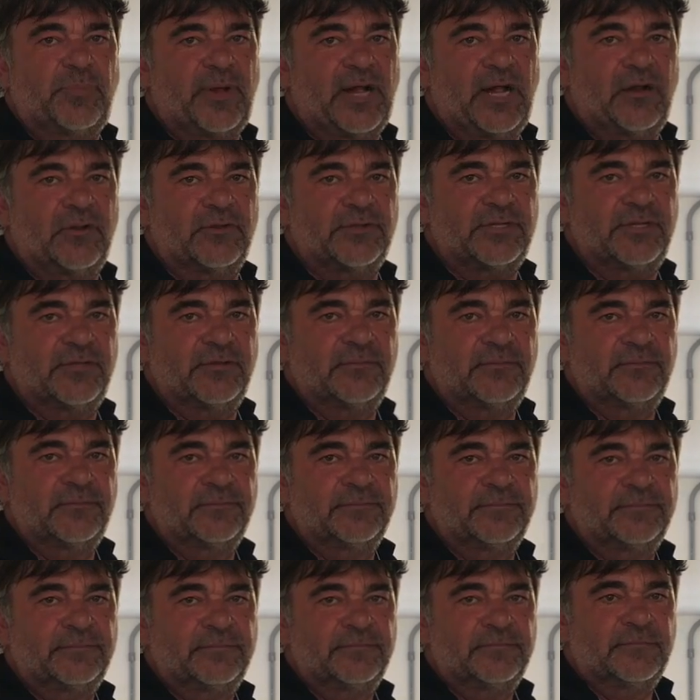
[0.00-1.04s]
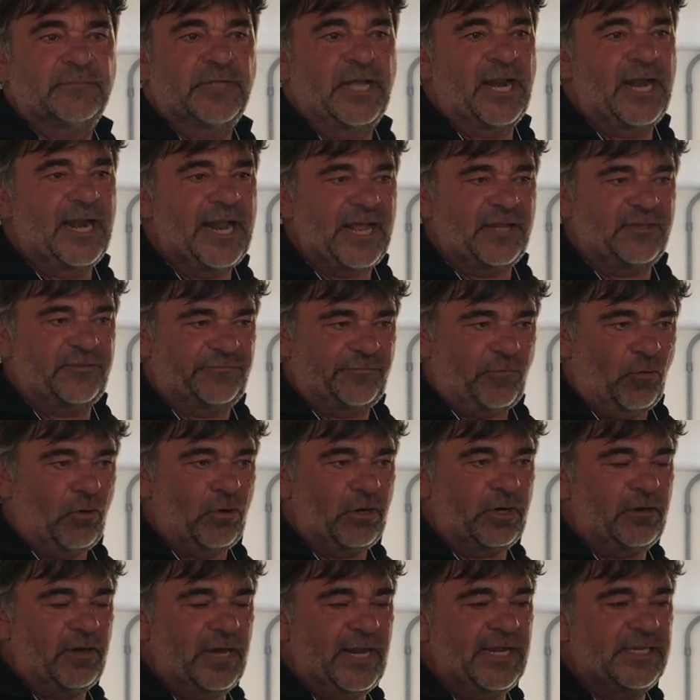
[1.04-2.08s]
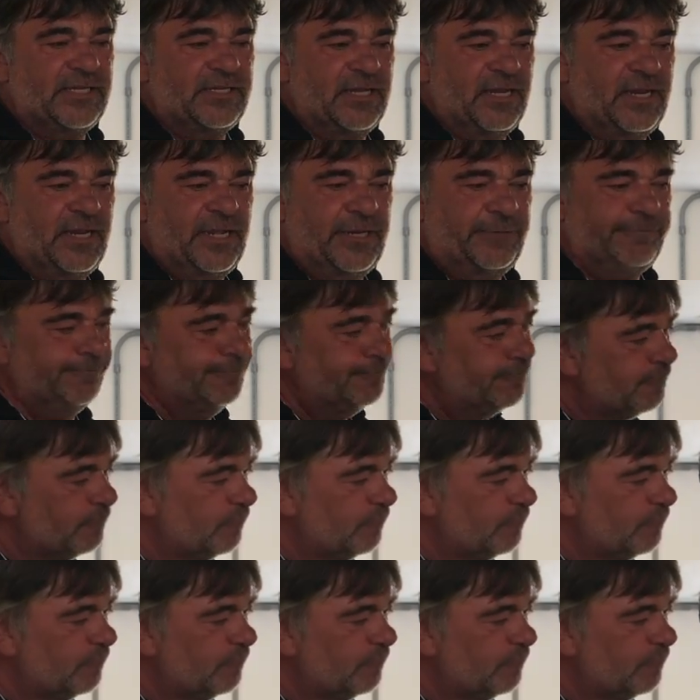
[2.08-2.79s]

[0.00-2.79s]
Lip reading: pounds. And it has 4 crates in it.